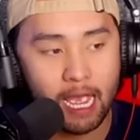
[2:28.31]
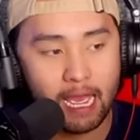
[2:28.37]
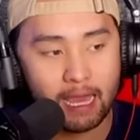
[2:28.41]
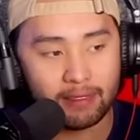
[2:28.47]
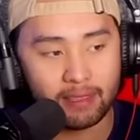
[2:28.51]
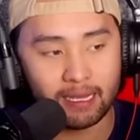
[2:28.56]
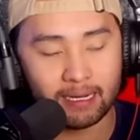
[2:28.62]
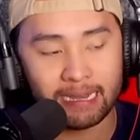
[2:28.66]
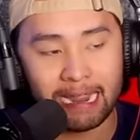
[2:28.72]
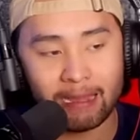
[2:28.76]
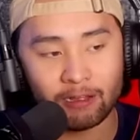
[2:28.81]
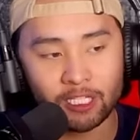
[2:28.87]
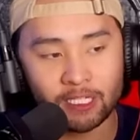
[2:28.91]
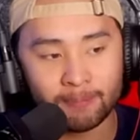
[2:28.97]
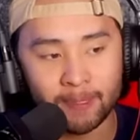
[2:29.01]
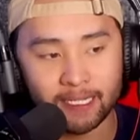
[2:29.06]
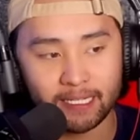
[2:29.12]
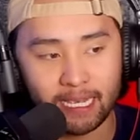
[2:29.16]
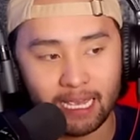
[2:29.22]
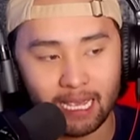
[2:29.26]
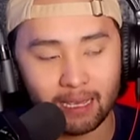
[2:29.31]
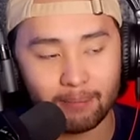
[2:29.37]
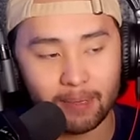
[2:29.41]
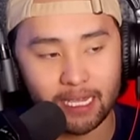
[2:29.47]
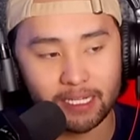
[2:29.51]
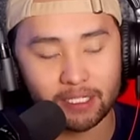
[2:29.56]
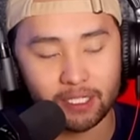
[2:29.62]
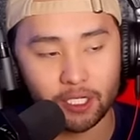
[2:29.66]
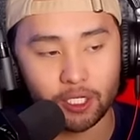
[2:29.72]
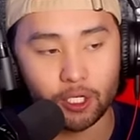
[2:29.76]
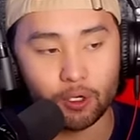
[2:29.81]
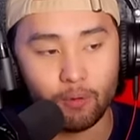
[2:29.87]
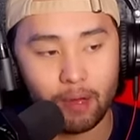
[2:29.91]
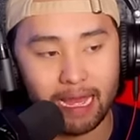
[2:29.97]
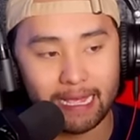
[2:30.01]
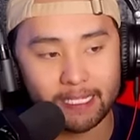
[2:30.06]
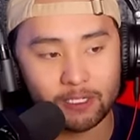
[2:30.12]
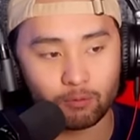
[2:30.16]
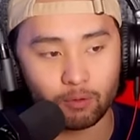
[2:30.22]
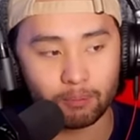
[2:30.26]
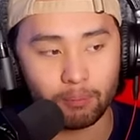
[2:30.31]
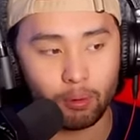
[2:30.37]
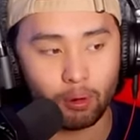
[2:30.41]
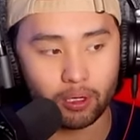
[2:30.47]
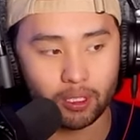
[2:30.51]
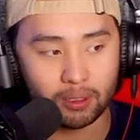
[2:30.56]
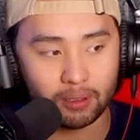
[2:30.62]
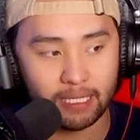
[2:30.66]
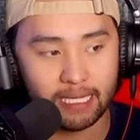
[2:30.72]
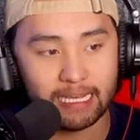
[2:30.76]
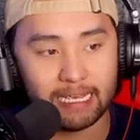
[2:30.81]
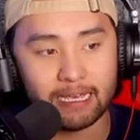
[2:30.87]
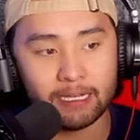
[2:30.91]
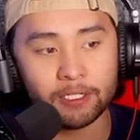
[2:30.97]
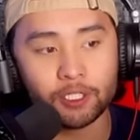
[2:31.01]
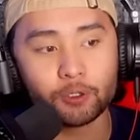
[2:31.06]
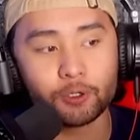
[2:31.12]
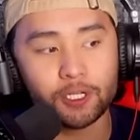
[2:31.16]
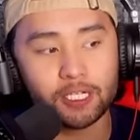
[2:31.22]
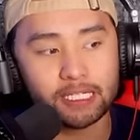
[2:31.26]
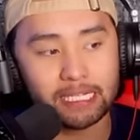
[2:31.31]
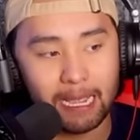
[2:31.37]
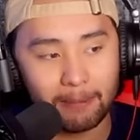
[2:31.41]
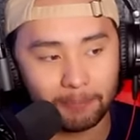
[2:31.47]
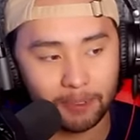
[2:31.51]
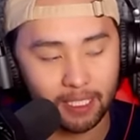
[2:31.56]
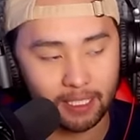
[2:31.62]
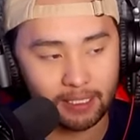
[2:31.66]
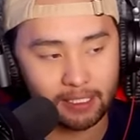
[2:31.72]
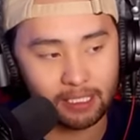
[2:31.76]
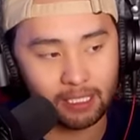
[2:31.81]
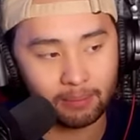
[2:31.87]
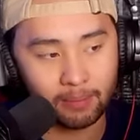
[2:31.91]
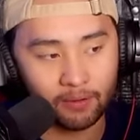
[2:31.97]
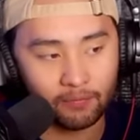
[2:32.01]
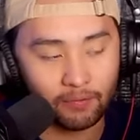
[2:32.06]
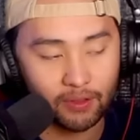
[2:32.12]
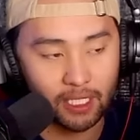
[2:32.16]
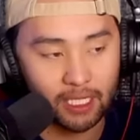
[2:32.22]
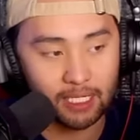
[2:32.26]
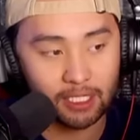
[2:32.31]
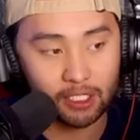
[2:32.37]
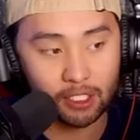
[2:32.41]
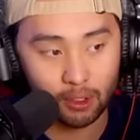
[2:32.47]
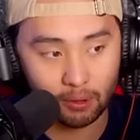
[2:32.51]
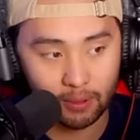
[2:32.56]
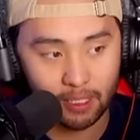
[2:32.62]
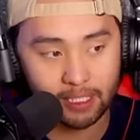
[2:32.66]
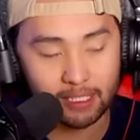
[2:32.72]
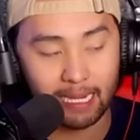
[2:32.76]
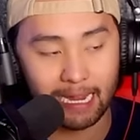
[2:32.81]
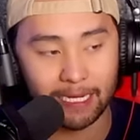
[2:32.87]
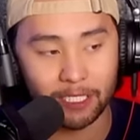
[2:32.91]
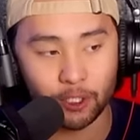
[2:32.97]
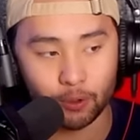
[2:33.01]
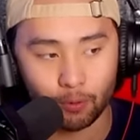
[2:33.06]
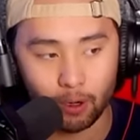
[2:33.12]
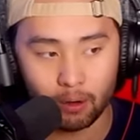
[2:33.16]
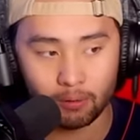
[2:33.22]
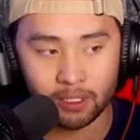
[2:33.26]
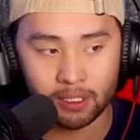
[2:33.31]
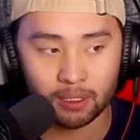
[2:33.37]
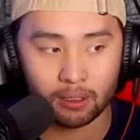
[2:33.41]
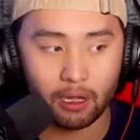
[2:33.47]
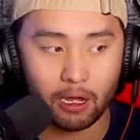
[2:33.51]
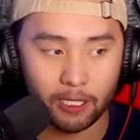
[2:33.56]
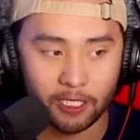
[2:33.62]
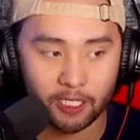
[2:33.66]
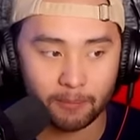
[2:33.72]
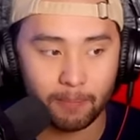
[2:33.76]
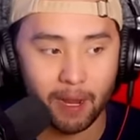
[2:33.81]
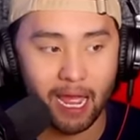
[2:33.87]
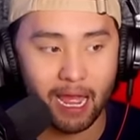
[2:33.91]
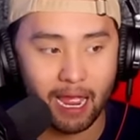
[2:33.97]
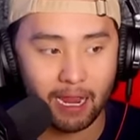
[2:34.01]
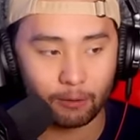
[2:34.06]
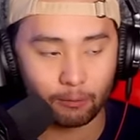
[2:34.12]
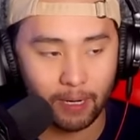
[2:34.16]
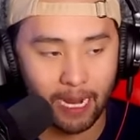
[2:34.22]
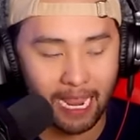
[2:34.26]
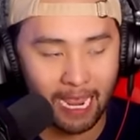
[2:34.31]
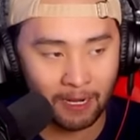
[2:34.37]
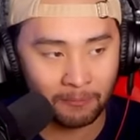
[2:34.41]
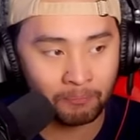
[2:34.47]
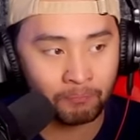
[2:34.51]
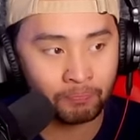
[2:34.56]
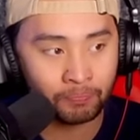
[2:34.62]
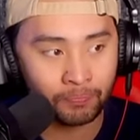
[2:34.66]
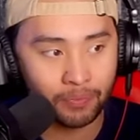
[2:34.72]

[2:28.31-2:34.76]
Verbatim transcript: The announcement came as the U S reportedly intercepted some of the suicide drones launched by Iran.